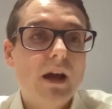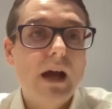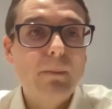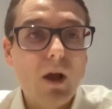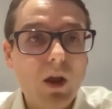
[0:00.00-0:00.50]

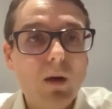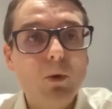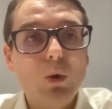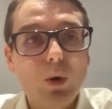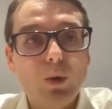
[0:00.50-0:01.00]
a lot
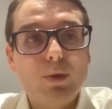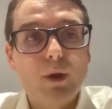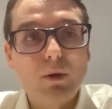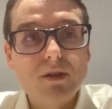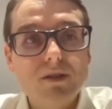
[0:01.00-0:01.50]
more
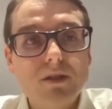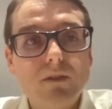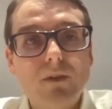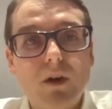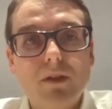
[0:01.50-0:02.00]

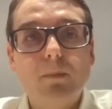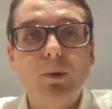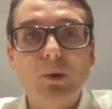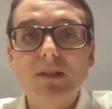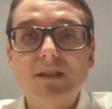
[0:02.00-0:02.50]
authoritative on the
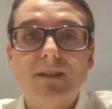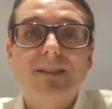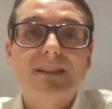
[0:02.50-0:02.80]
point.